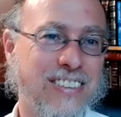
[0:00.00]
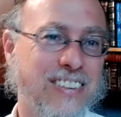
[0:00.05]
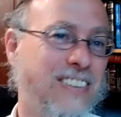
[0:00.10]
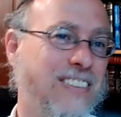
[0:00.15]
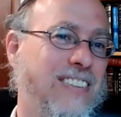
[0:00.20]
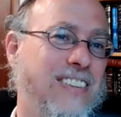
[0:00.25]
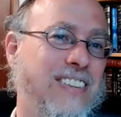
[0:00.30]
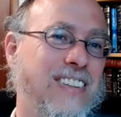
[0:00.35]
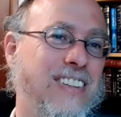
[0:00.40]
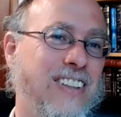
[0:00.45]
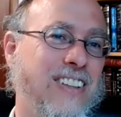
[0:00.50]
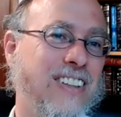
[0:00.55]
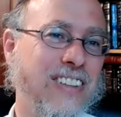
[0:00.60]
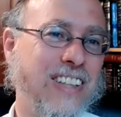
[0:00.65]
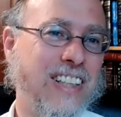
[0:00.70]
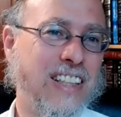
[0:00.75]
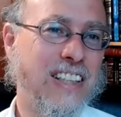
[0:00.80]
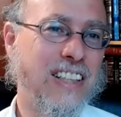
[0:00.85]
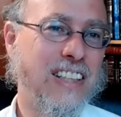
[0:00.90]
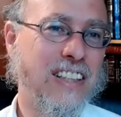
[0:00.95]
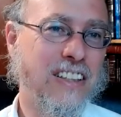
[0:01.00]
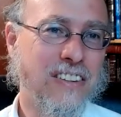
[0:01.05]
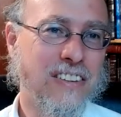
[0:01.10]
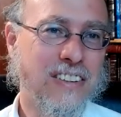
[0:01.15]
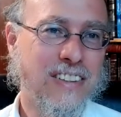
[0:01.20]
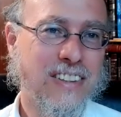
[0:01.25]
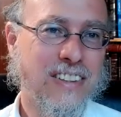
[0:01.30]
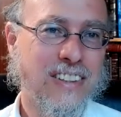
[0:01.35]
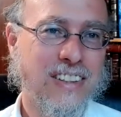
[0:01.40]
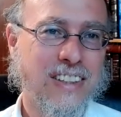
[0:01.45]
No need at
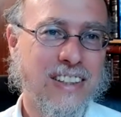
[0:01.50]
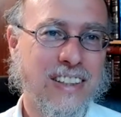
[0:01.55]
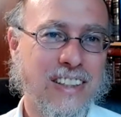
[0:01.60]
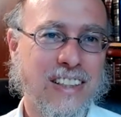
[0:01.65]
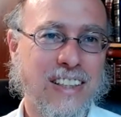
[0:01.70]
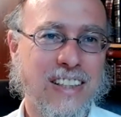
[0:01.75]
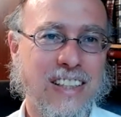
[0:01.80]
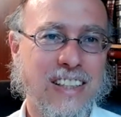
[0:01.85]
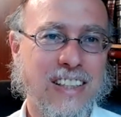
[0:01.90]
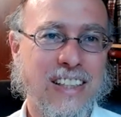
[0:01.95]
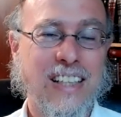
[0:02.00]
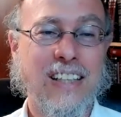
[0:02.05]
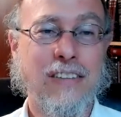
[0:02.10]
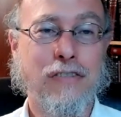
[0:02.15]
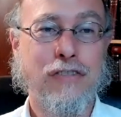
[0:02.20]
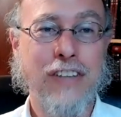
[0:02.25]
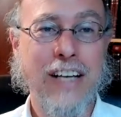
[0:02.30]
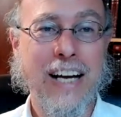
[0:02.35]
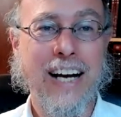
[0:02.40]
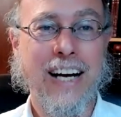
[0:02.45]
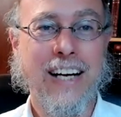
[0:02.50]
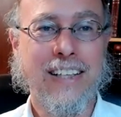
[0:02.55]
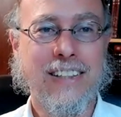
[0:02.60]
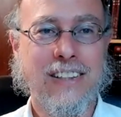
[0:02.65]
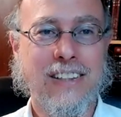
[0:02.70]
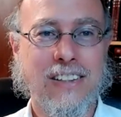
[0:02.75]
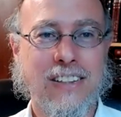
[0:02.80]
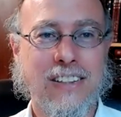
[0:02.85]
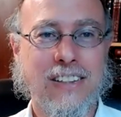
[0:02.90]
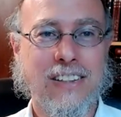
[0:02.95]
all. In
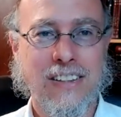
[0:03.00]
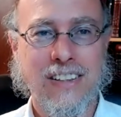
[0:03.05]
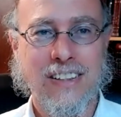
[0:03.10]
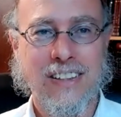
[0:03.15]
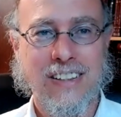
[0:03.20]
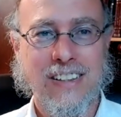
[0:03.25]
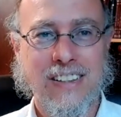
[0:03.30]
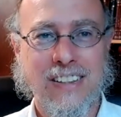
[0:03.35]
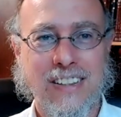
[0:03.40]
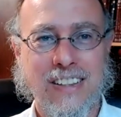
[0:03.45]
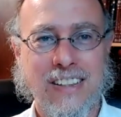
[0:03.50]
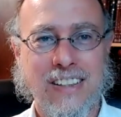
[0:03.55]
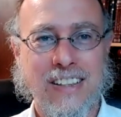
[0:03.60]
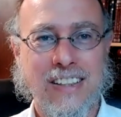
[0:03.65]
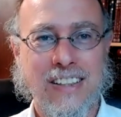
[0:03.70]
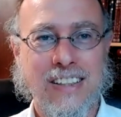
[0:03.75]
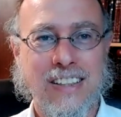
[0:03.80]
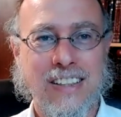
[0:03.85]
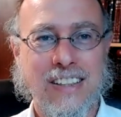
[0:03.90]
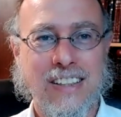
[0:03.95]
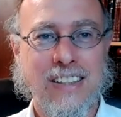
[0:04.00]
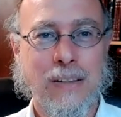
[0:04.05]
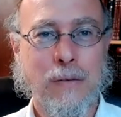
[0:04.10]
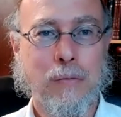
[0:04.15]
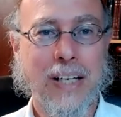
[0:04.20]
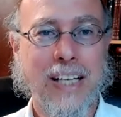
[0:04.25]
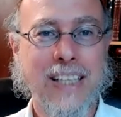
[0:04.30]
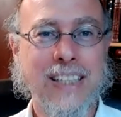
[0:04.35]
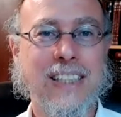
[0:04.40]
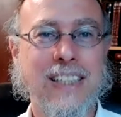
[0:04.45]
fact, the
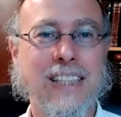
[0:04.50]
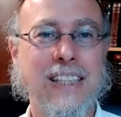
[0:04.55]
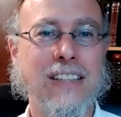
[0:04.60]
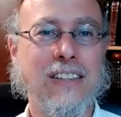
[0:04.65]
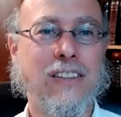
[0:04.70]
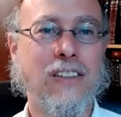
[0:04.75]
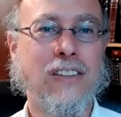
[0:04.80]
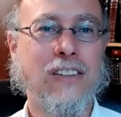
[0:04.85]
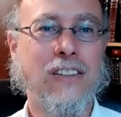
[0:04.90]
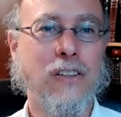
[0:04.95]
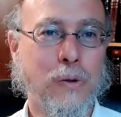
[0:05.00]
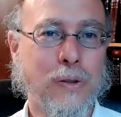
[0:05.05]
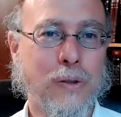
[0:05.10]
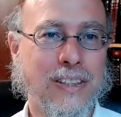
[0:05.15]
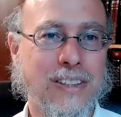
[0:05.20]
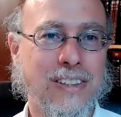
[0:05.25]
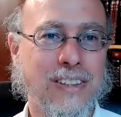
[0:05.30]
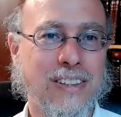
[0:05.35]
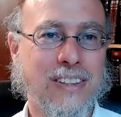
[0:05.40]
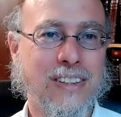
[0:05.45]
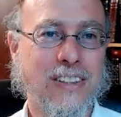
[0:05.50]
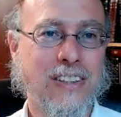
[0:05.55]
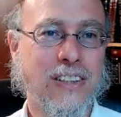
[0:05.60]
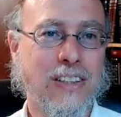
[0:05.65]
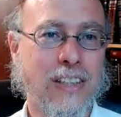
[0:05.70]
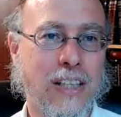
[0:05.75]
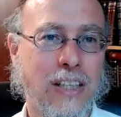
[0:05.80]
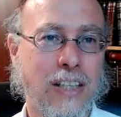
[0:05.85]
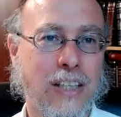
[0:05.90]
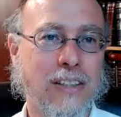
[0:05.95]
best thing to do is to
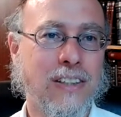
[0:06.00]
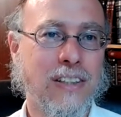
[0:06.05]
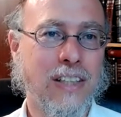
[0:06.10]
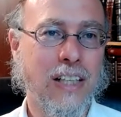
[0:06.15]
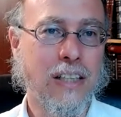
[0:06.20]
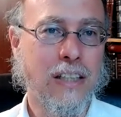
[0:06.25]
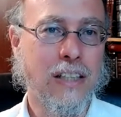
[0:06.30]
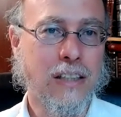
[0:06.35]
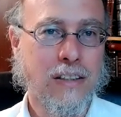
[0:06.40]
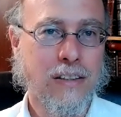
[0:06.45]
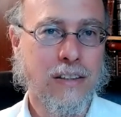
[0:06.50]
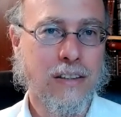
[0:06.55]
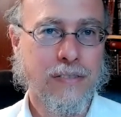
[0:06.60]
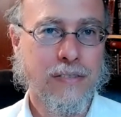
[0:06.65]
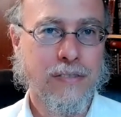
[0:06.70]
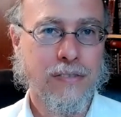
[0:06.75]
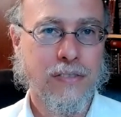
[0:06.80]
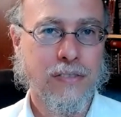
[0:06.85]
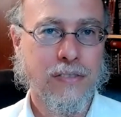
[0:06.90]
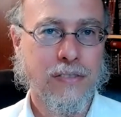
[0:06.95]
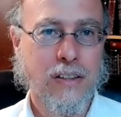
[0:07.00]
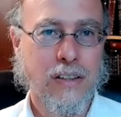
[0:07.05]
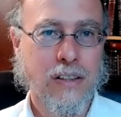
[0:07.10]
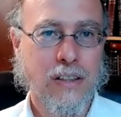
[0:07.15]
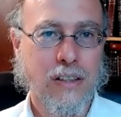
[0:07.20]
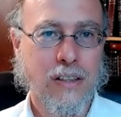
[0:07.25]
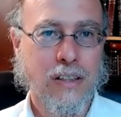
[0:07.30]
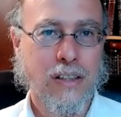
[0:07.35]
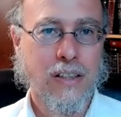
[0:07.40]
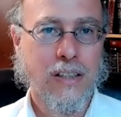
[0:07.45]
start today.
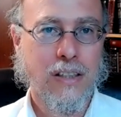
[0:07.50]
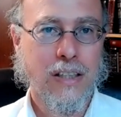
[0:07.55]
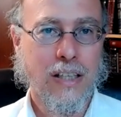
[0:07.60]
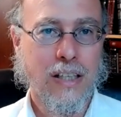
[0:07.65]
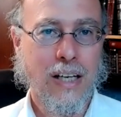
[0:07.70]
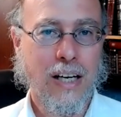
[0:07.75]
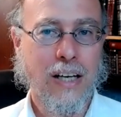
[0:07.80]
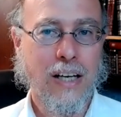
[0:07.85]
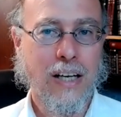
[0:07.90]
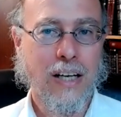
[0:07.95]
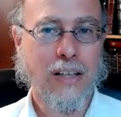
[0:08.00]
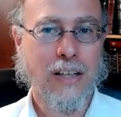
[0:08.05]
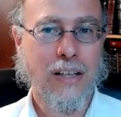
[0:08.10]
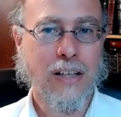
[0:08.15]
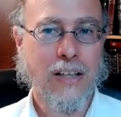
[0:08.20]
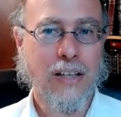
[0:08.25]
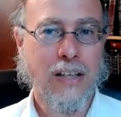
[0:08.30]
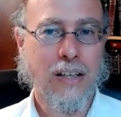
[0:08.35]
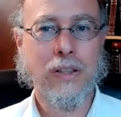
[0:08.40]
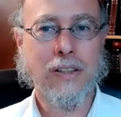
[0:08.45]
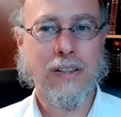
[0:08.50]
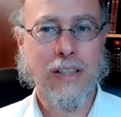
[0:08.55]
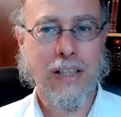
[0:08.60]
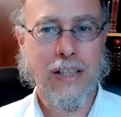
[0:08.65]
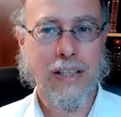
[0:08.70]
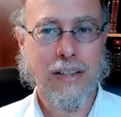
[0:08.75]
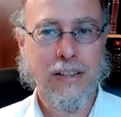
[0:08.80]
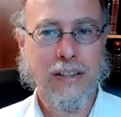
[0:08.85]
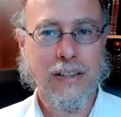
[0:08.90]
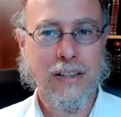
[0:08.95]
And how do you do it
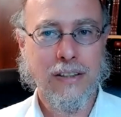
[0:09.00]
today?